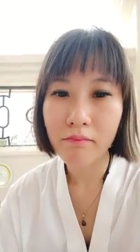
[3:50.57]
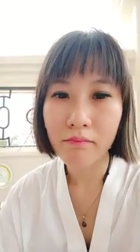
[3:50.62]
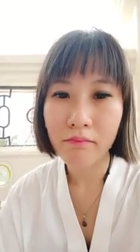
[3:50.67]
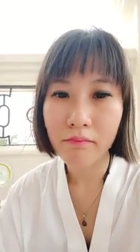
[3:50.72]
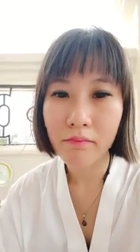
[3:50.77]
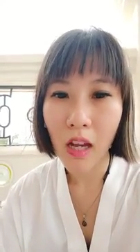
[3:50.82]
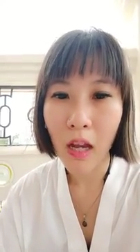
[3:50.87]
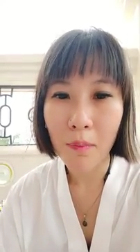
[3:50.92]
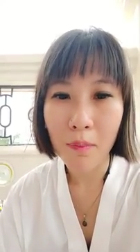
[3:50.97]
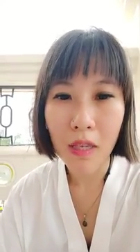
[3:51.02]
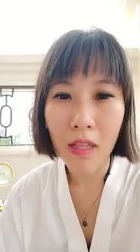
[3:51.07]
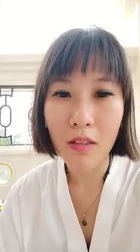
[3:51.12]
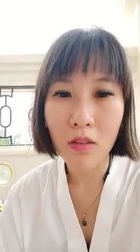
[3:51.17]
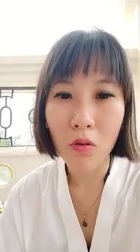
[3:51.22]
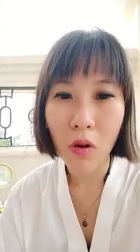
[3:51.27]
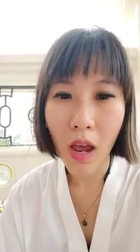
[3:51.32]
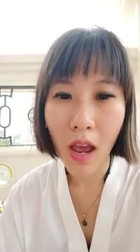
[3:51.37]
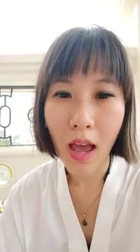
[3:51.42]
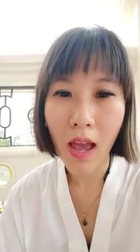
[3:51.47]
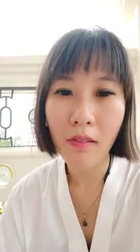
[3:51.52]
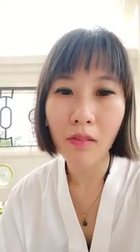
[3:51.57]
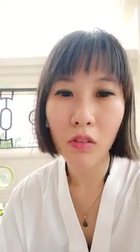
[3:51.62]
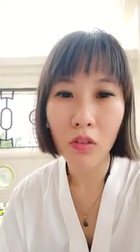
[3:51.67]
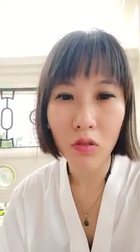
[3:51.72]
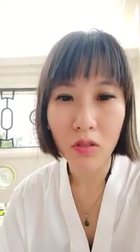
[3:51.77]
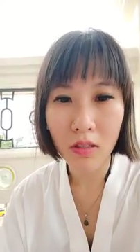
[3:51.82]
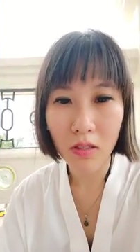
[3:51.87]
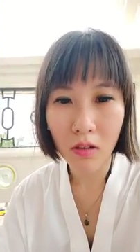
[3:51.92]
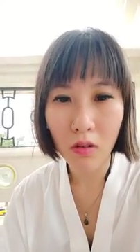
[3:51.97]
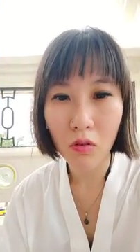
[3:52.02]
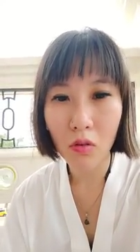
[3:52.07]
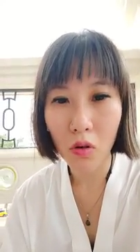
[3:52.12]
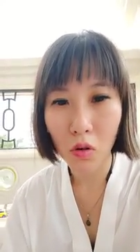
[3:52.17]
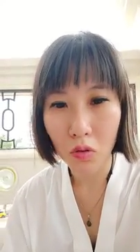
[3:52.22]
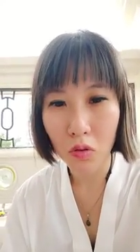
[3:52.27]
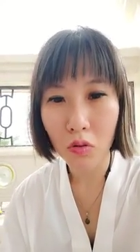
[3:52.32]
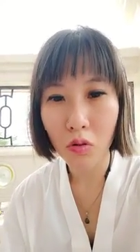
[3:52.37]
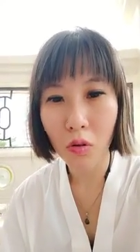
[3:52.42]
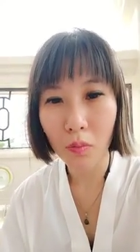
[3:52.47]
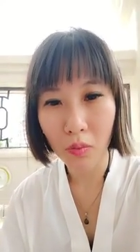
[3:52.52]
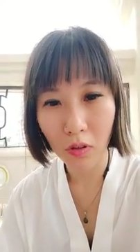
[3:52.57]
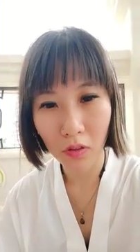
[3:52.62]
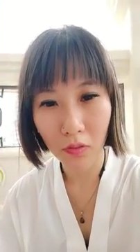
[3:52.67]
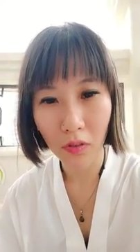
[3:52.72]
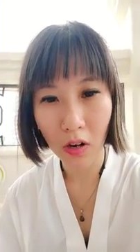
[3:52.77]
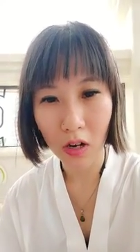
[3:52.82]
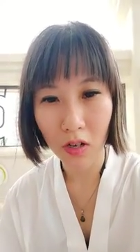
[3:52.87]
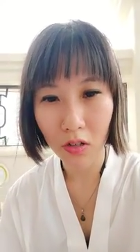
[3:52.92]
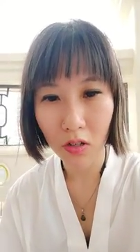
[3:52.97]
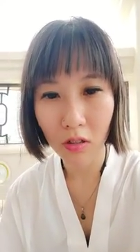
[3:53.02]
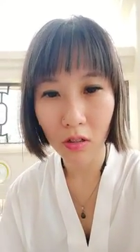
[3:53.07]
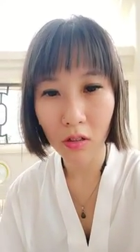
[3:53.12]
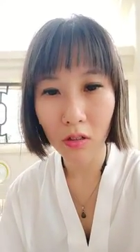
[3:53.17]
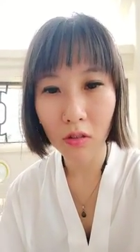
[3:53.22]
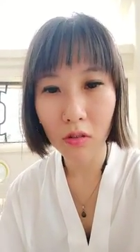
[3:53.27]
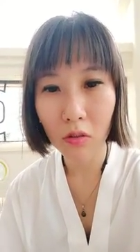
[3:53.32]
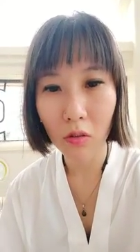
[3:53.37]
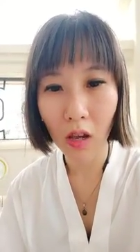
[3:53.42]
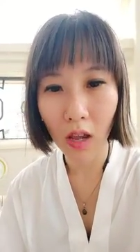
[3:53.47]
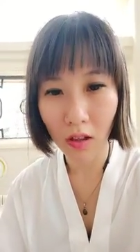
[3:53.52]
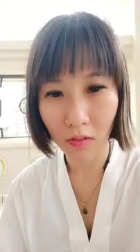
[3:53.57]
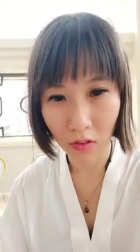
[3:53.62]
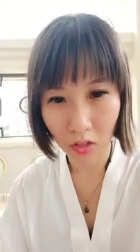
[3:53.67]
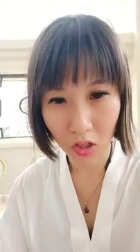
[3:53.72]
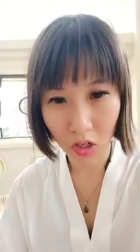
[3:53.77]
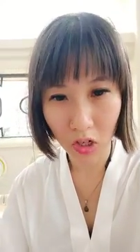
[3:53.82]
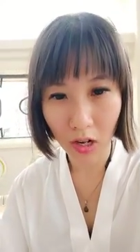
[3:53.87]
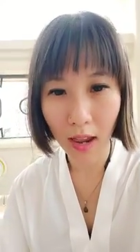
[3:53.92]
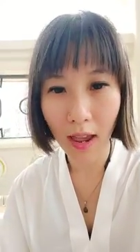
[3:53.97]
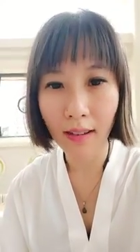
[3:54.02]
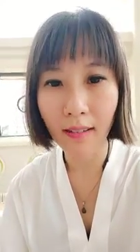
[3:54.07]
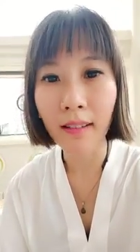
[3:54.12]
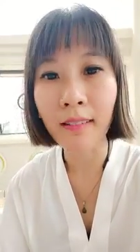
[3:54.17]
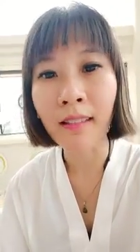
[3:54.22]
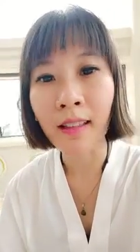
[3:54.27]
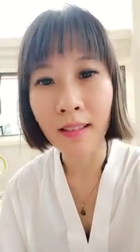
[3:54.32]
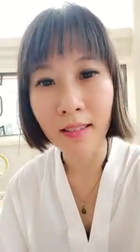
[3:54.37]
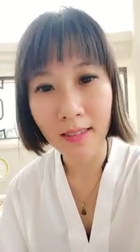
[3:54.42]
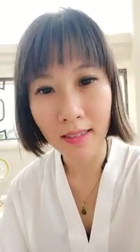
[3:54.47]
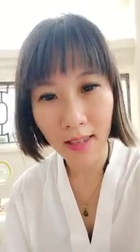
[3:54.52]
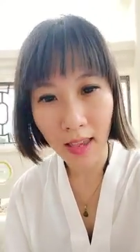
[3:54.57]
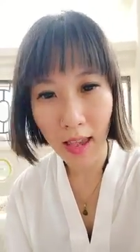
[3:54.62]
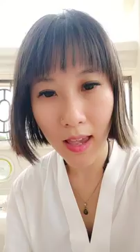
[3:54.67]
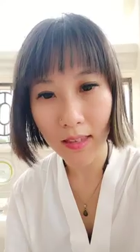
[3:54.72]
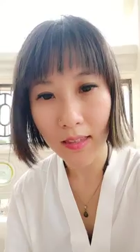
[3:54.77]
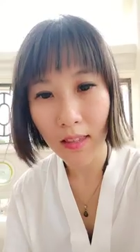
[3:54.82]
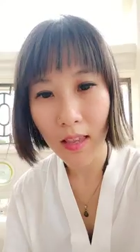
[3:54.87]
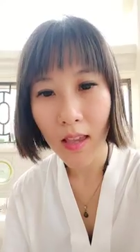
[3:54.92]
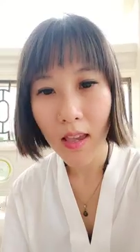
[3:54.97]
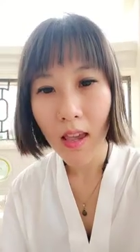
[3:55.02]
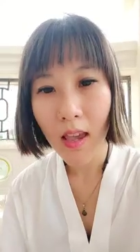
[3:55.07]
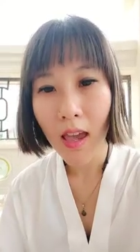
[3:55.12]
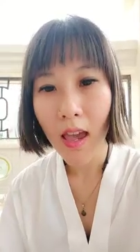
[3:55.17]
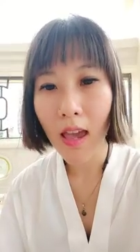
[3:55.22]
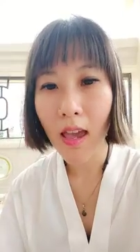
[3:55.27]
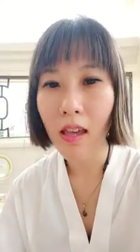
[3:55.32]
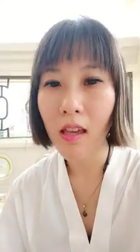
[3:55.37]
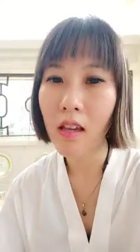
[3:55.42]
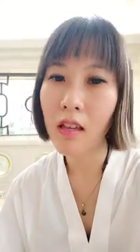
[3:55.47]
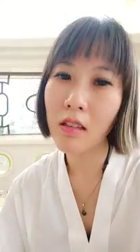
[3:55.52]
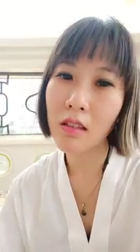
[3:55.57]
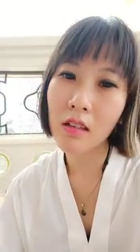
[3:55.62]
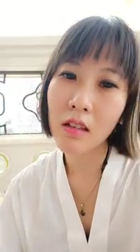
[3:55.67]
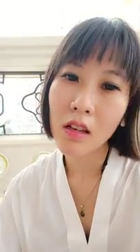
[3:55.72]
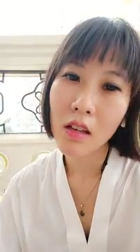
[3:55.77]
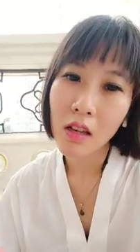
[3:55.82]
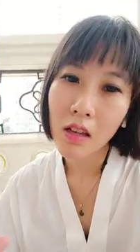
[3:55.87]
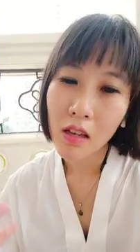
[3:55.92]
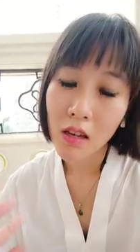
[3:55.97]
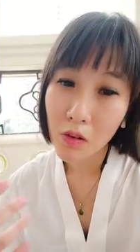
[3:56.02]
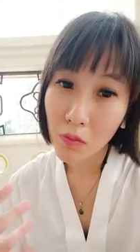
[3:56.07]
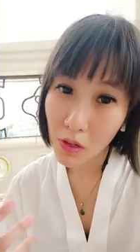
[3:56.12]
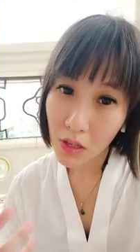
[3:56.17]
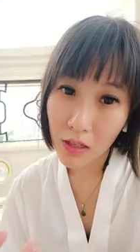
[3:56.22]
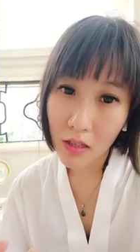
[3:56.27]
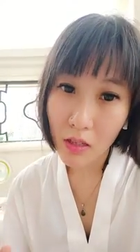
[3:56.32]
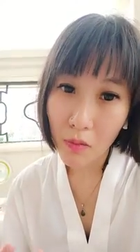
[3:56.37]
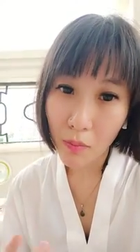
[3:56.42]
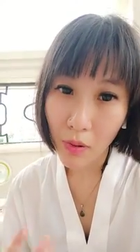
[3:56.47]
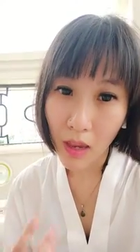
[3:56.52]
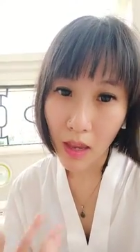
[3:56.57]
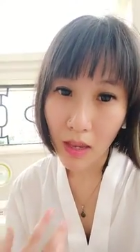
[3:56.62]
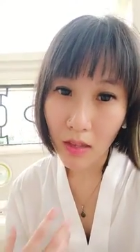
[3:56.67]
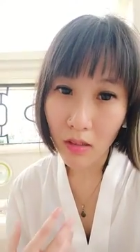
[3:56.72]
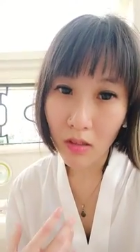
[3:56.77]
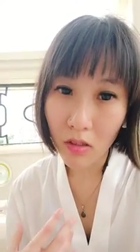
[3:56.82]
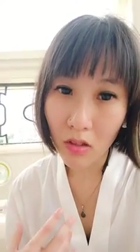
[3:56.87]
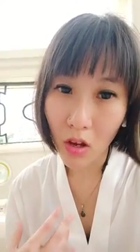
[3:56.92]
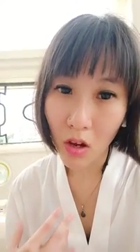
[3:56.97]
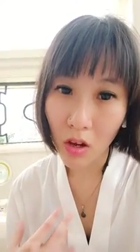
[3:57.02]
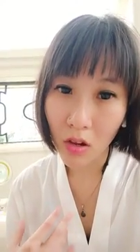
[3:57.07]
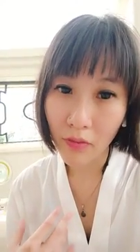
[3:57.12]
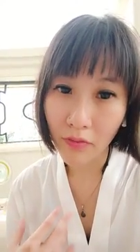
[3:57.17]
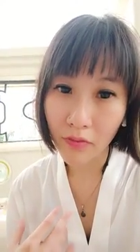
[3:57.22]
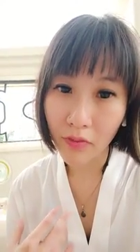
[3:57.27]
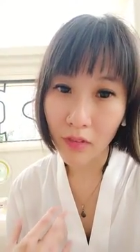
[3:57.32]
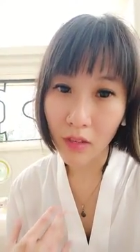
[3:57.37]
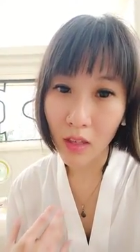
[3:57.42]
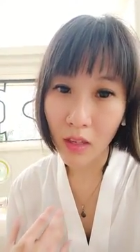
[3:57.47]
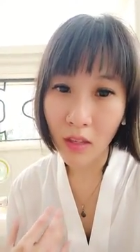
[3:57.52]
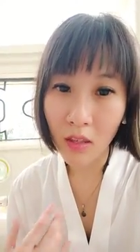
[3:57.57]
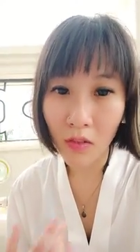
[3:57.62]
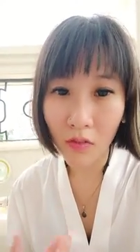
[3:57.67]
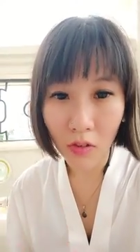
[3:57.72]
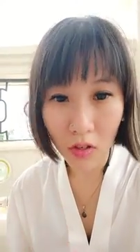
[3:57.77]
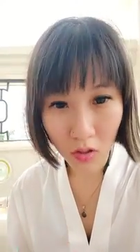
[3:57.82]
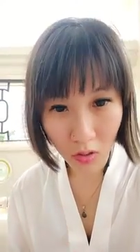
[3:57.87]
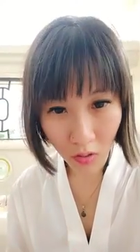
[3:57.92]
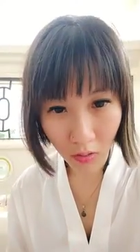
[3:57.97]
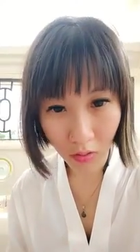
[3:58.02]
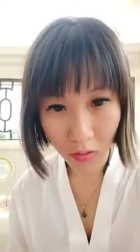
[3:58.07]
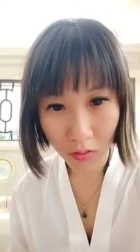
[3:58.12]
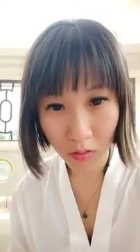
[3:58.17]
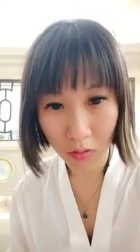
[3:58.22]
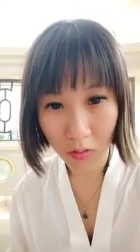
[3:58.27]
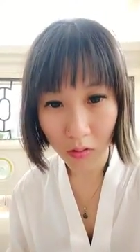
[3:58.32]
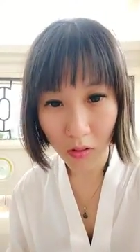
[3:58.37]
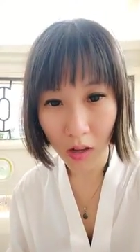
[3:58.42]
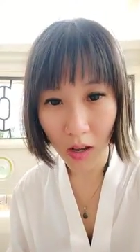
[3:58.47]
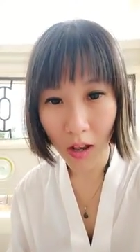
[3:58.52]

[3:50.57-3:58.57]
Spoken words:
I mean, you have to still go to a professional to have it checked and assessed. And it really depends on individual